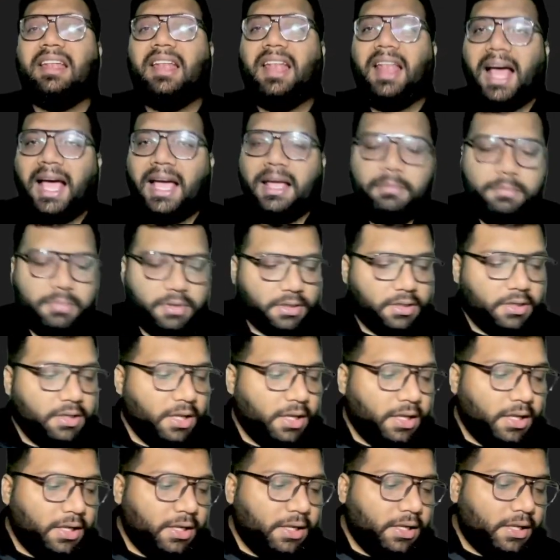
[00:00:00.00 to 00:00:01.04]
liable
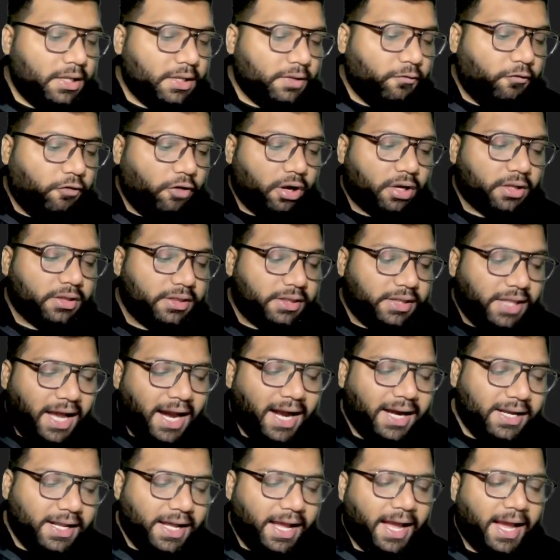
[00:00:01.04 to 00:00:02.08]
for
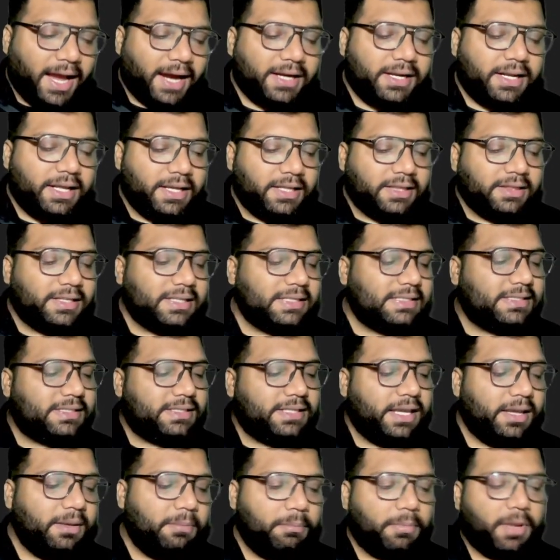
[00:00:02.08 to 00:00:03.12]
that act in the
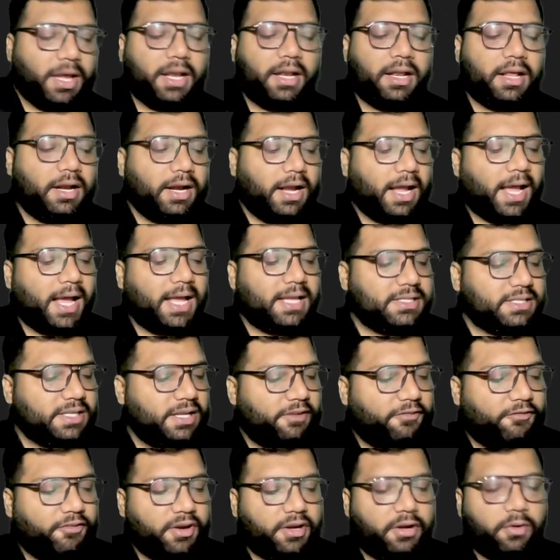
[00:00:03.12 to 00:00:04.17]
same manner as
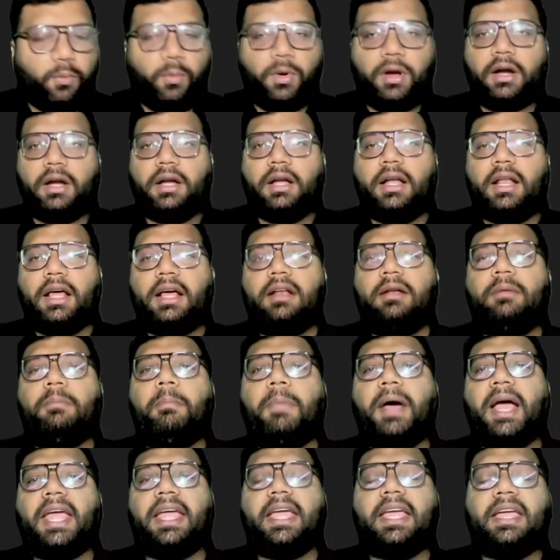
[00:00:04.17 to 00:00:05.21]
if it were done
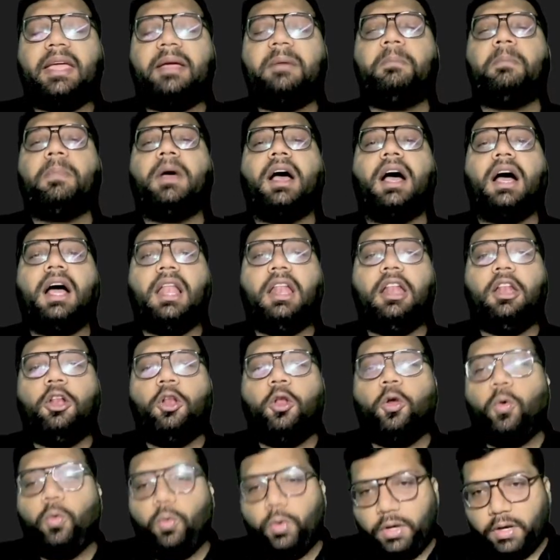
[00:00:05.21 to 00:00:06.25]
by him
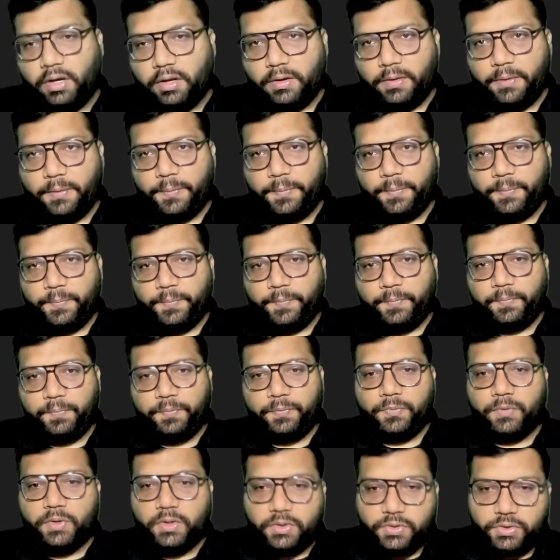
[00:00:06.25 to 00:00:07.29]
alone.
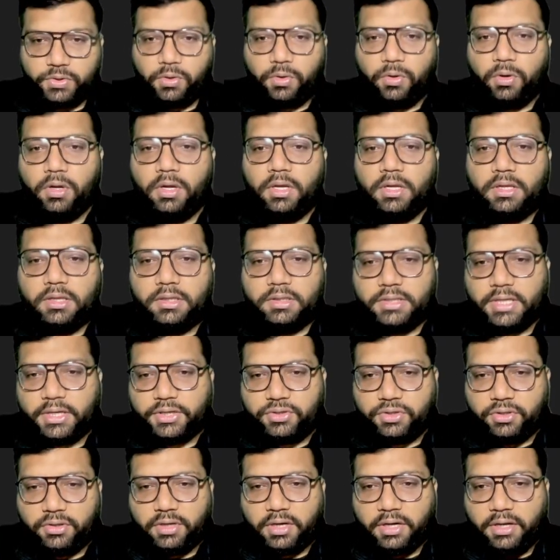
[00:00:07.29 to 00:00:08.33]
So
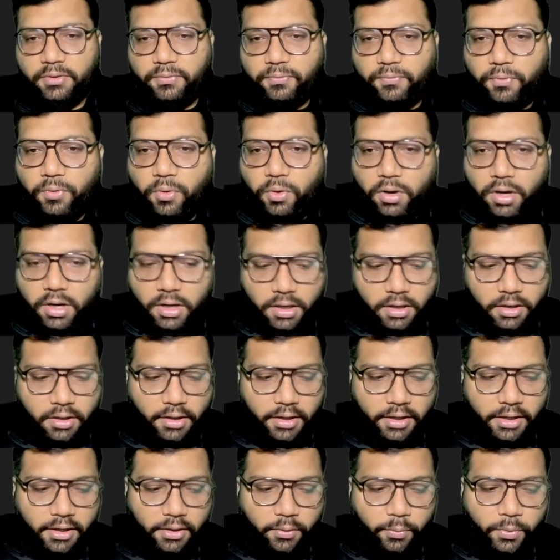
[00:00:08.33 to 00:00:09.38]
section 34,
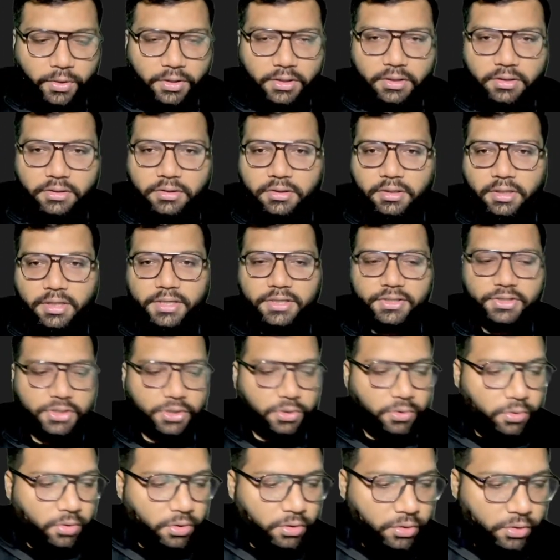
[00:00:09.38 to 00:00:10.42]
read with
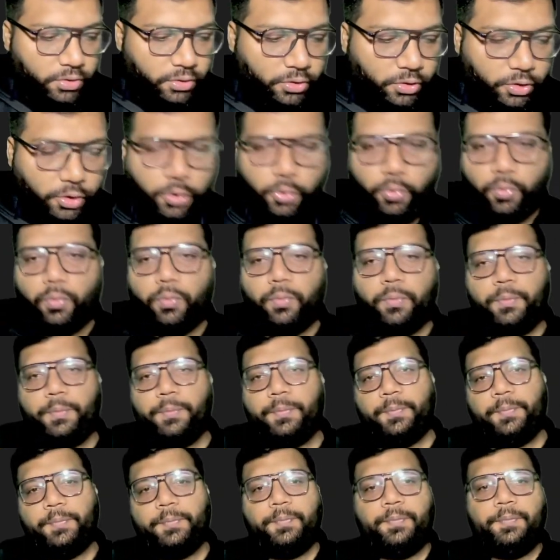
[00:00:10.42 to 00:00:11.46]
302.
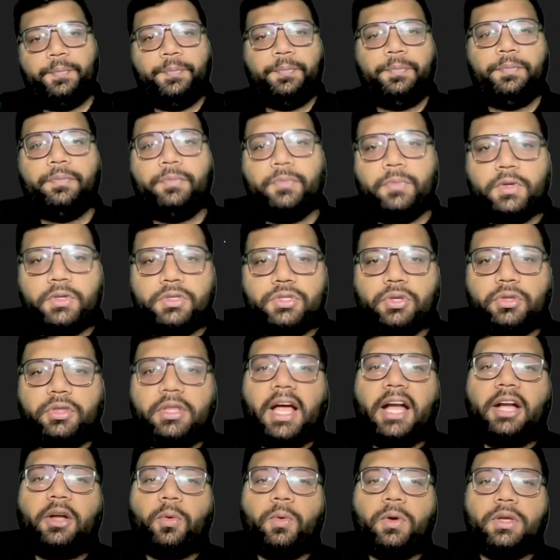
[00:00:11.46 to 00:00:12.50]
So
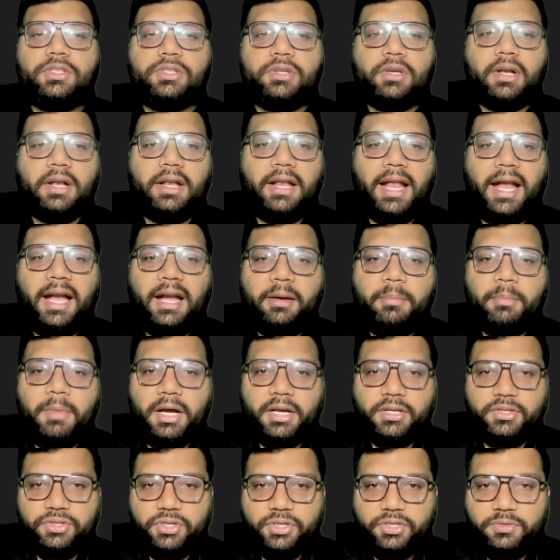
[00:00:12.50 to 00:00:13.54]
that was your
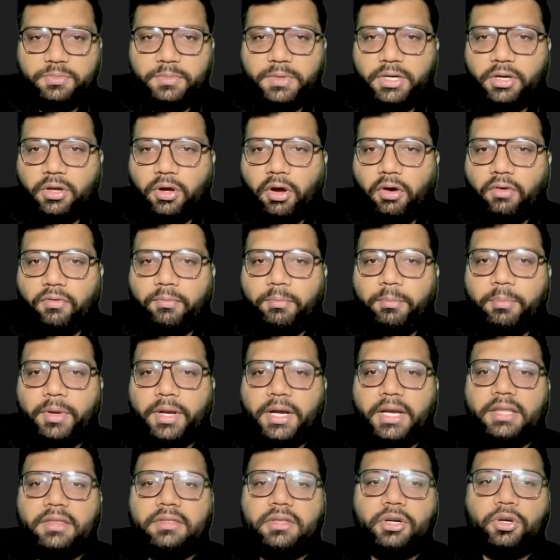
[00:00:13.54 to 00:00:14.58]
landmark judgment of
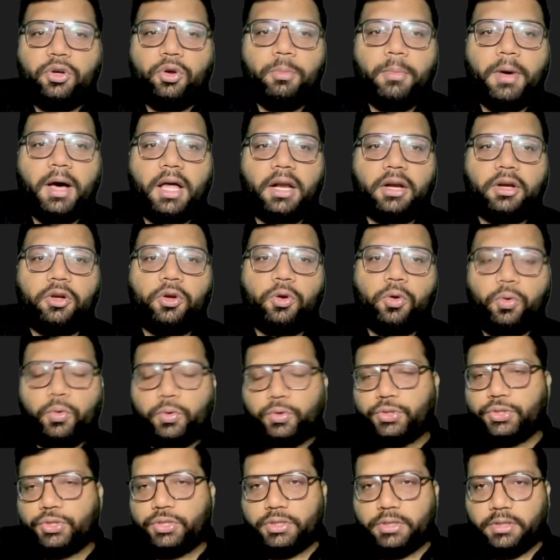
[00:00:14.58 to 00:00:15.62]
Barendra Kumar
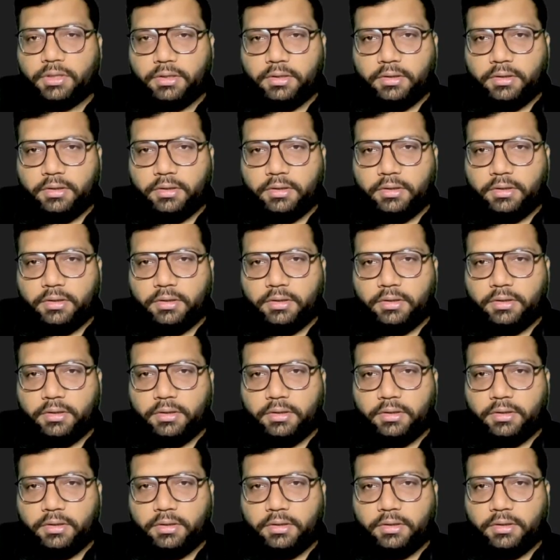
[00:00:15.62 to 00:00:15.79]
Ghosh.